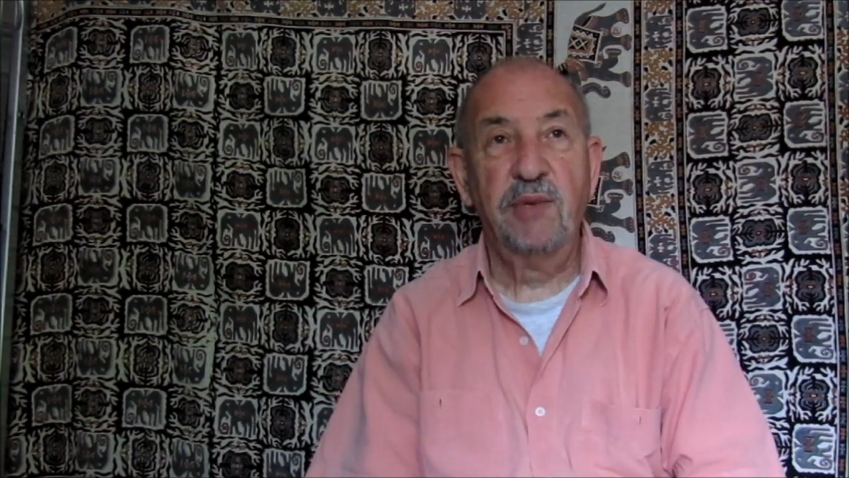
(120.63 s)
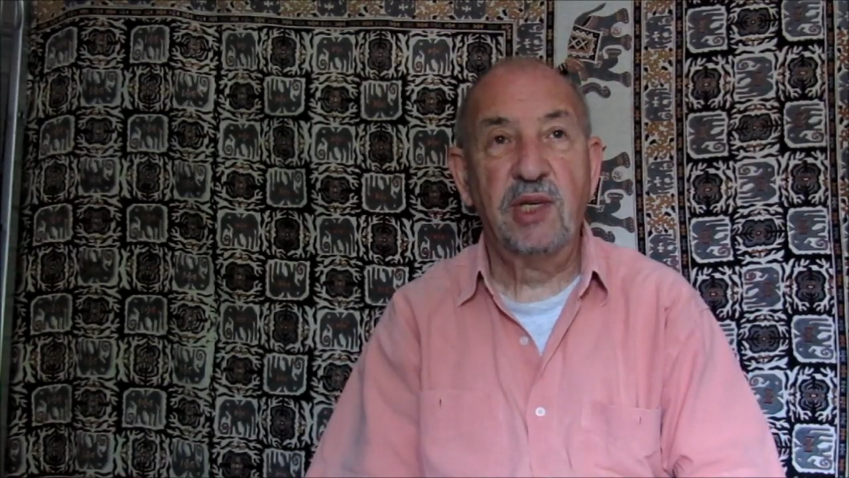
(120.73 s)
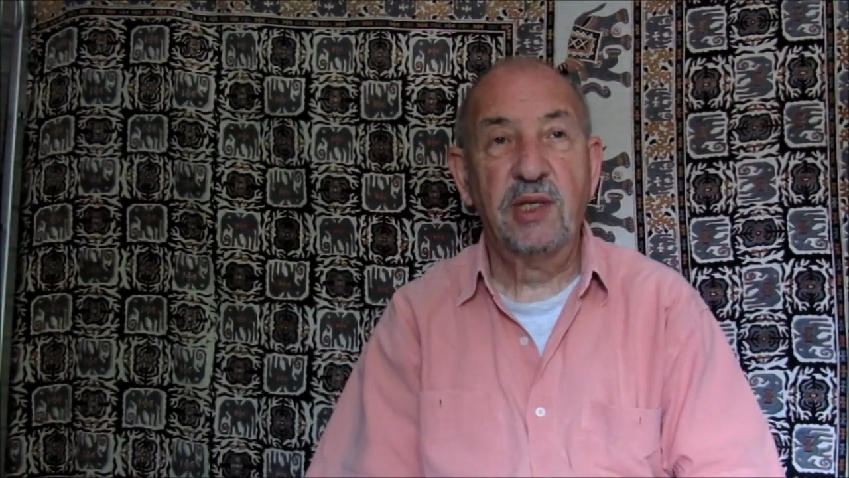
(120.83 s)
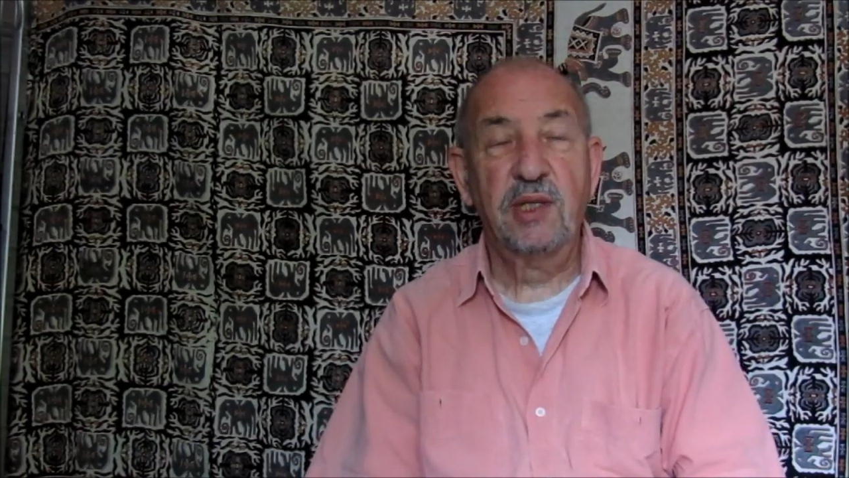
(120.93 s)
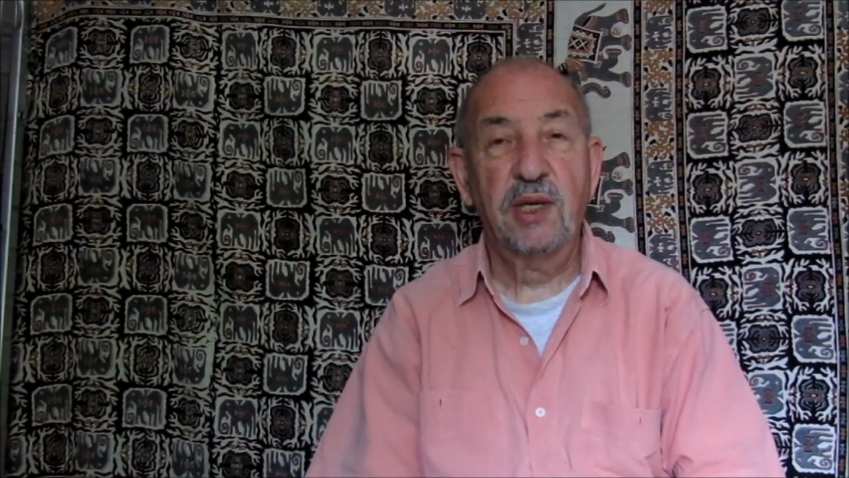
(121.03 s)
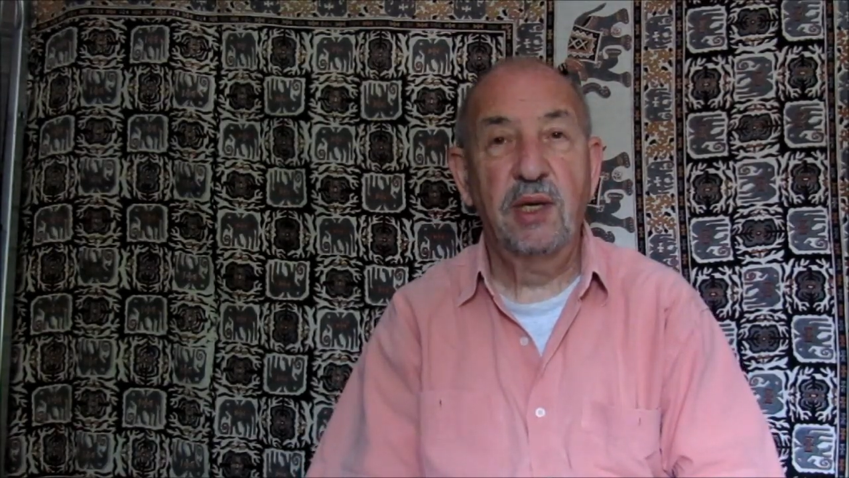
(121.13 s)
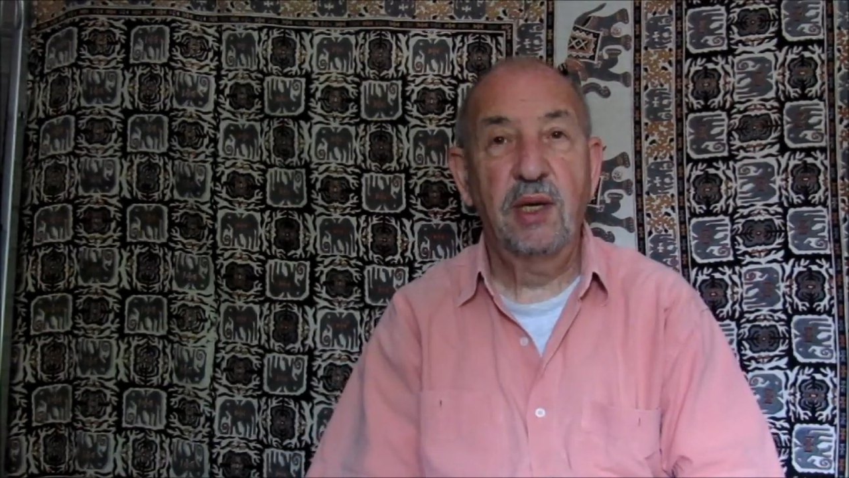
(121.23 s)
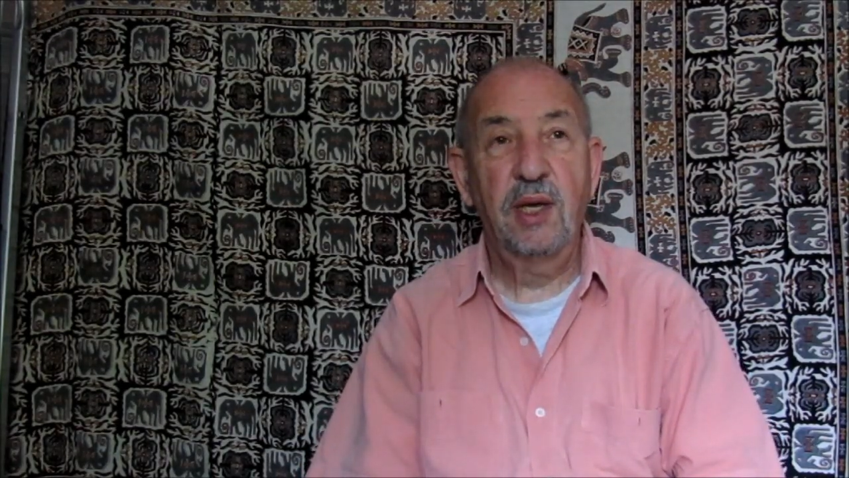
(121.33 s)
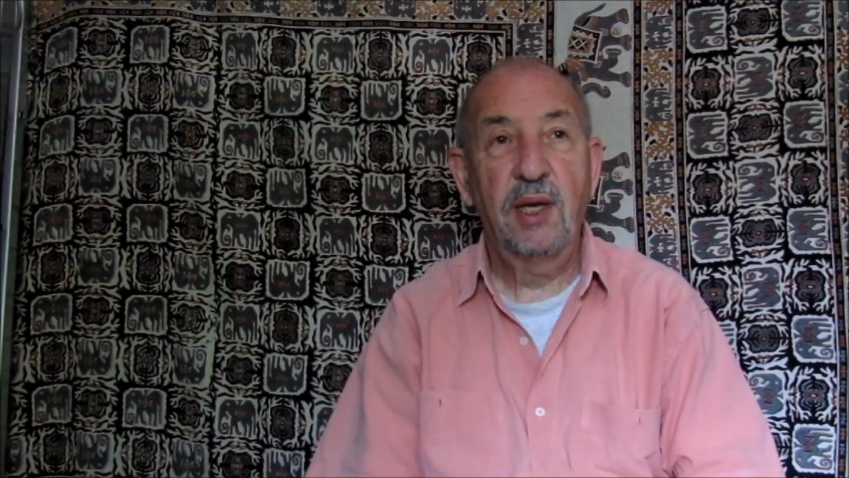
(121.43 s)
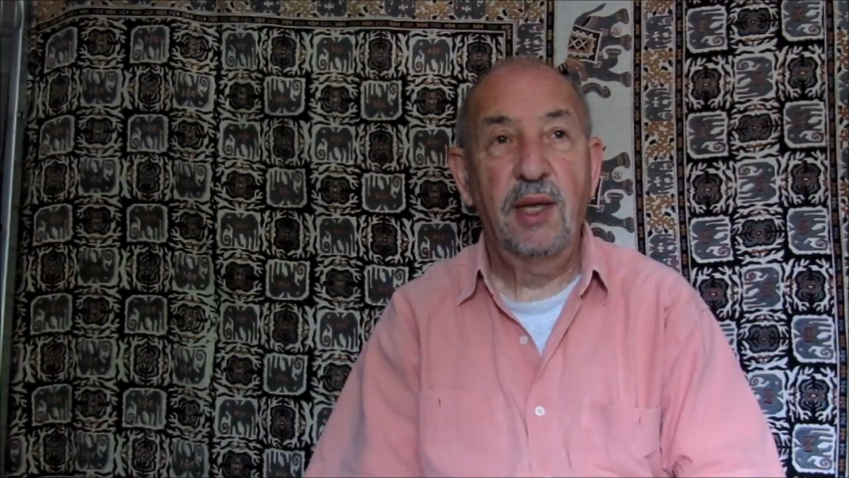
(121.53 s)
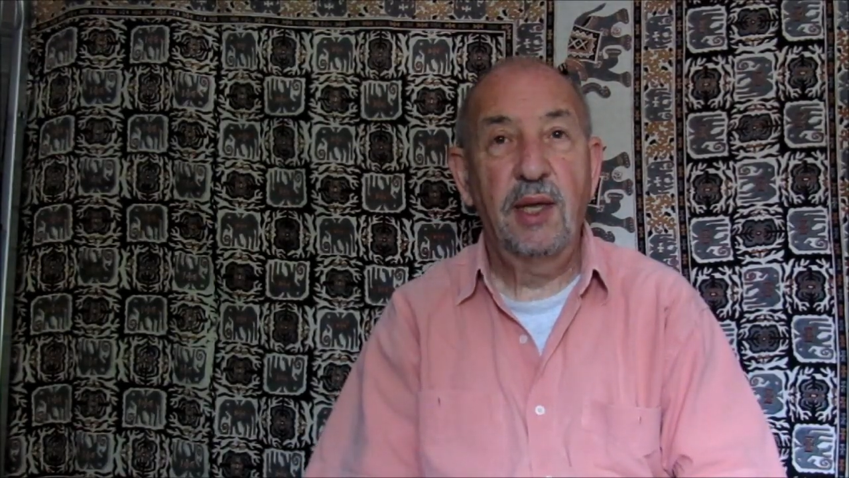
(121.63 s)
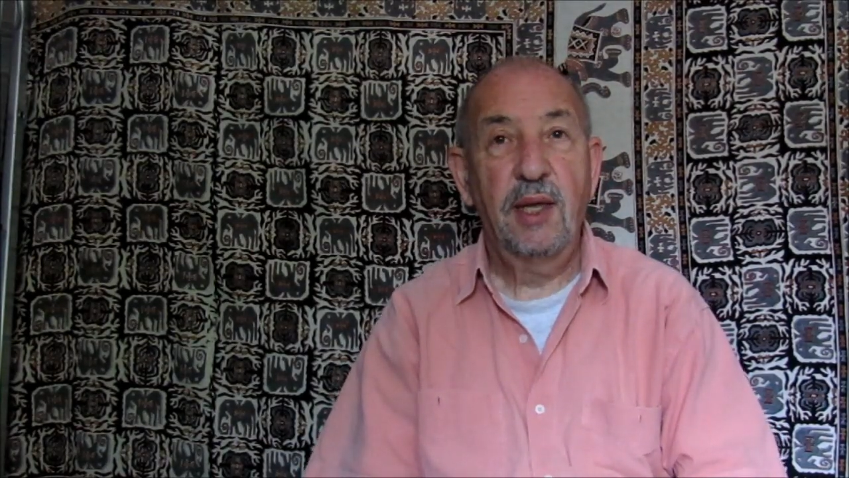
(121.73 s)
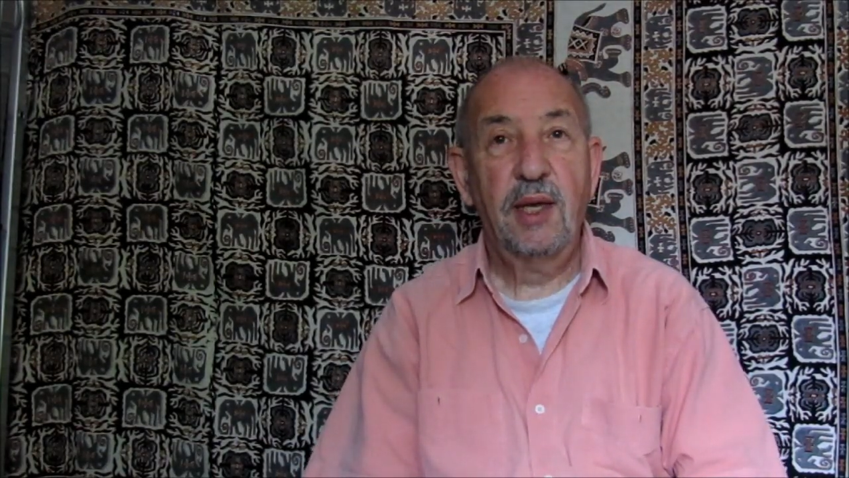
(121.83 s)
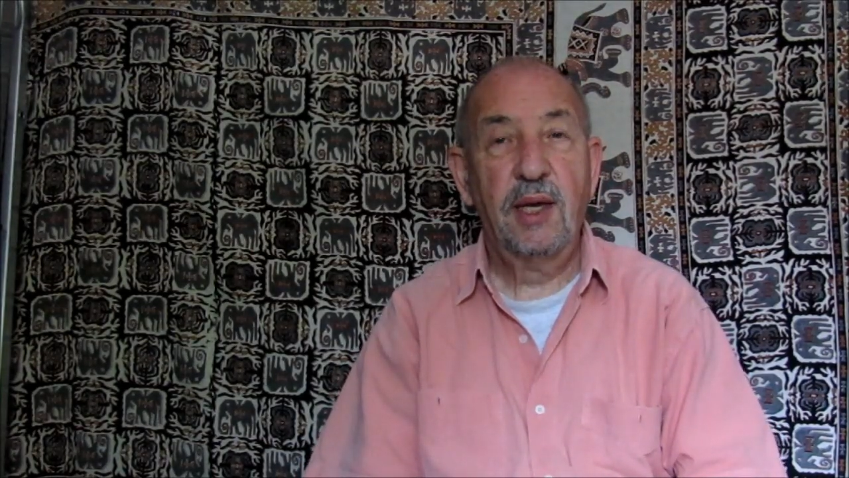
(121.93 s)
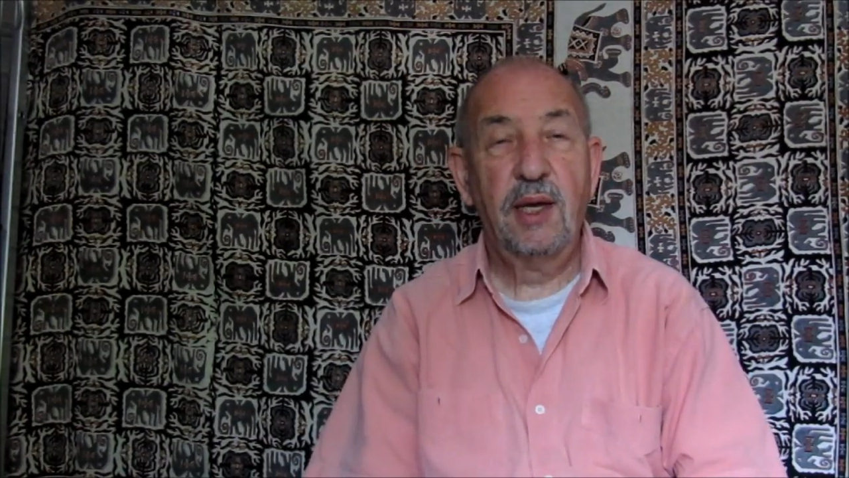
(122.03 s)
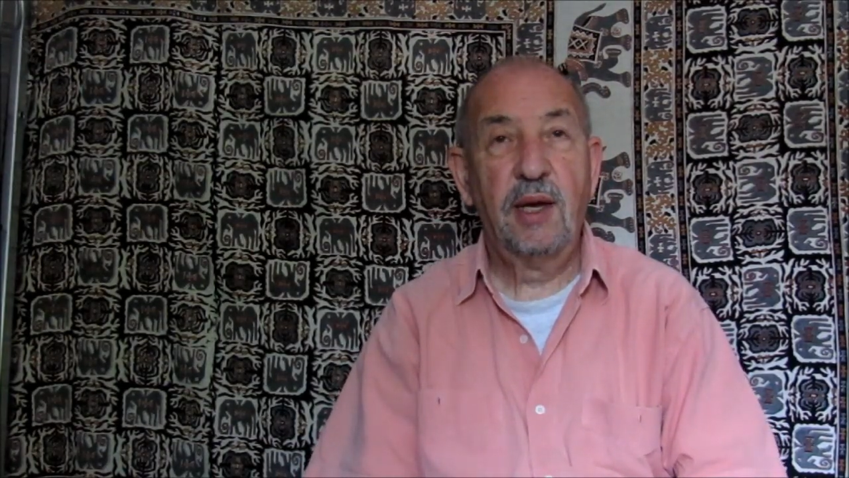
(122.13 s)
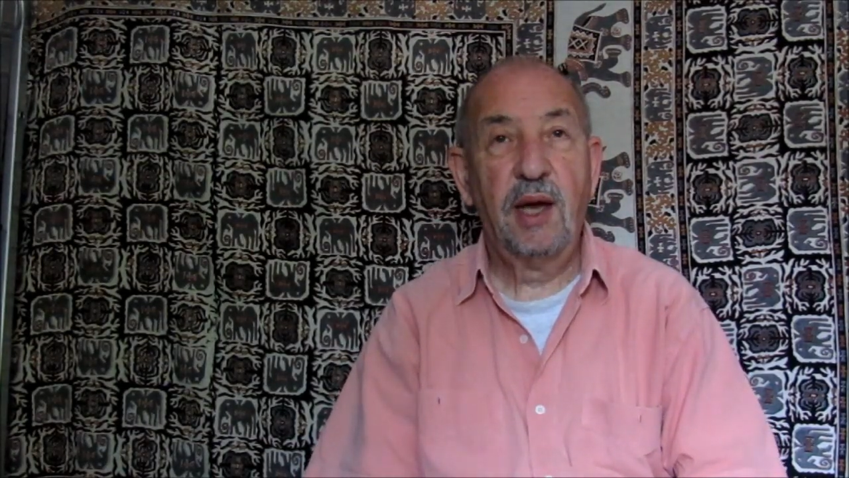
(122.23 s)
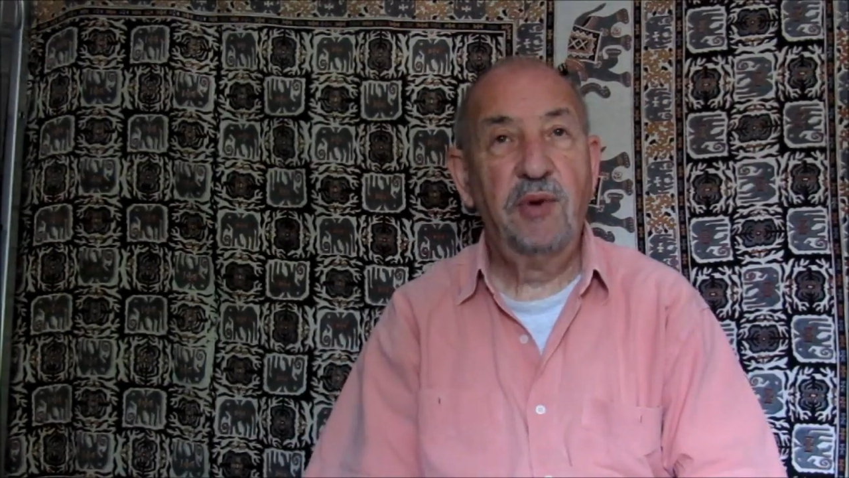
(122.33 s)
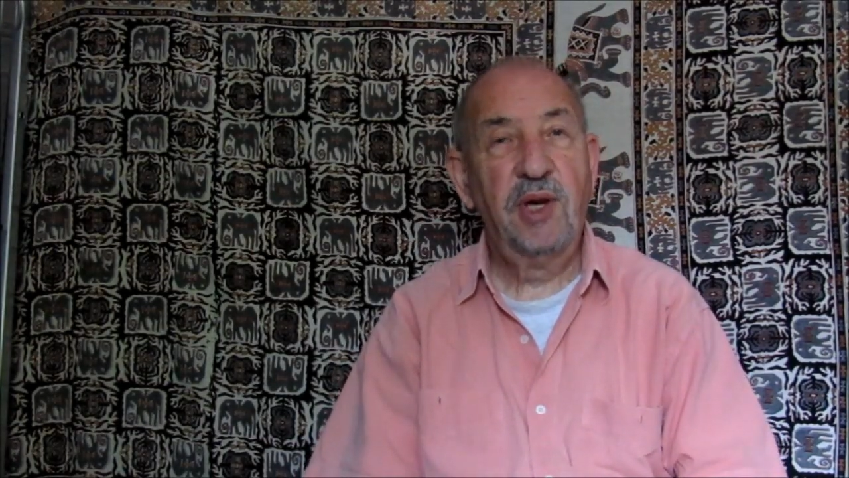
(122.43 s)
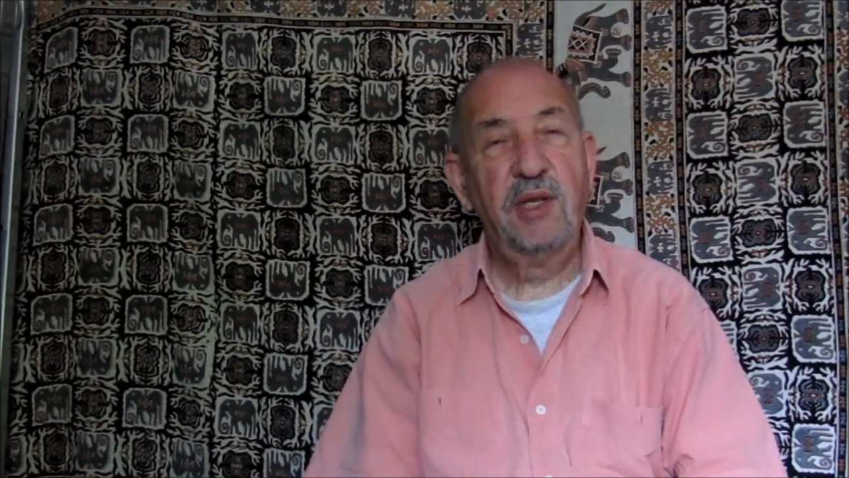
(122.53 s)
is, I
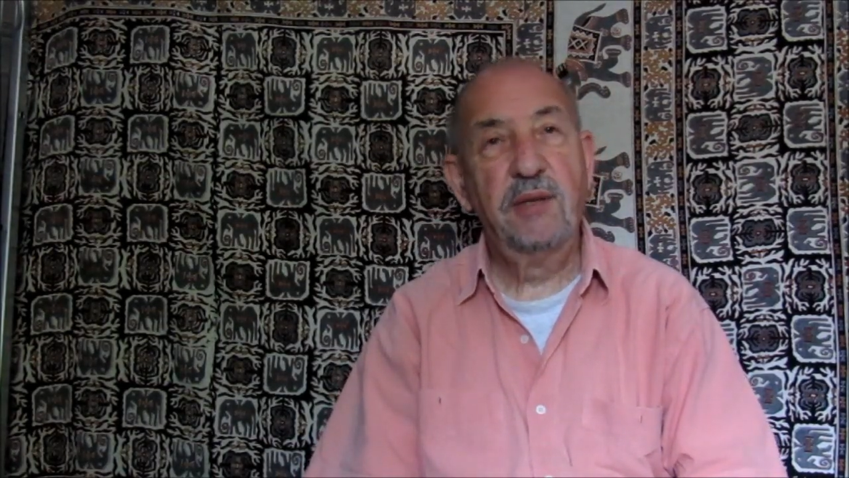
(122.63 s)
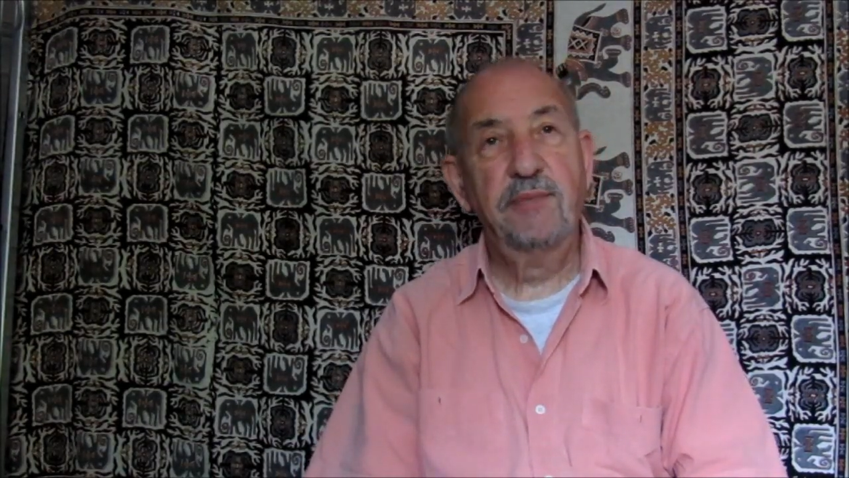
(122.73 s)
read